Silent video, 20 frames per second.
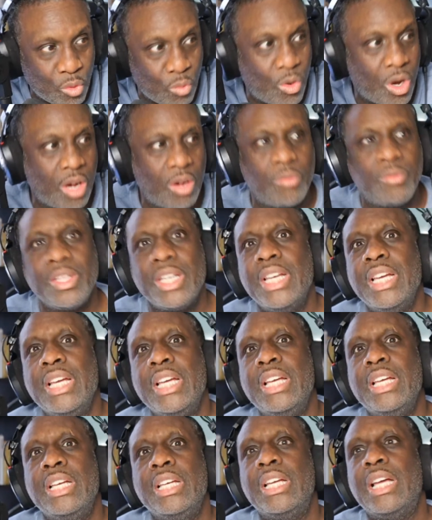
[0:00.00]
Well,
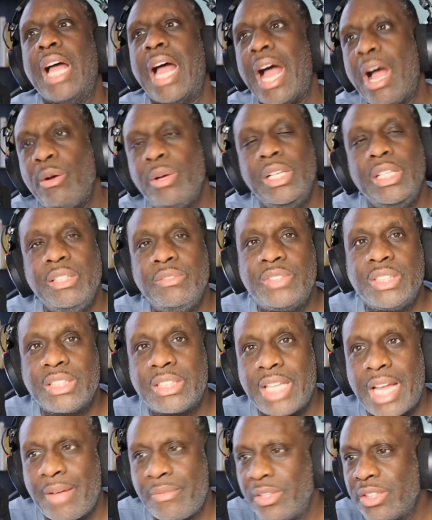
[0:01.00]
how he lived
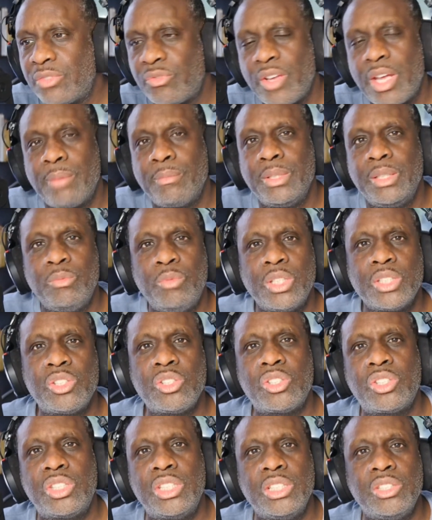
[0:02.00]
his life. His family
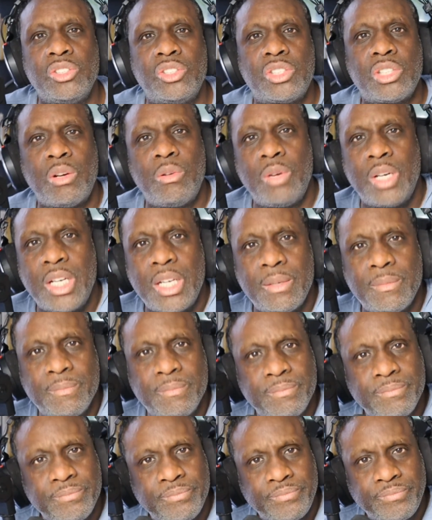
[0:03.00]
didn't show up.